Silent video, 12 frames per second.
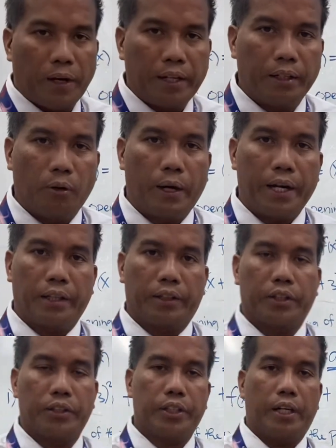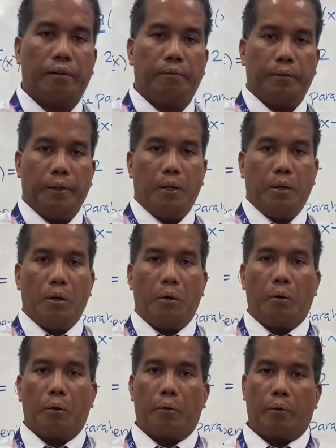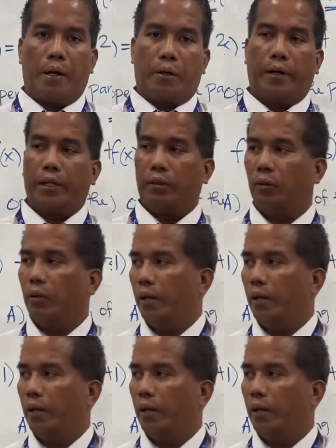the y-intercept, we are going to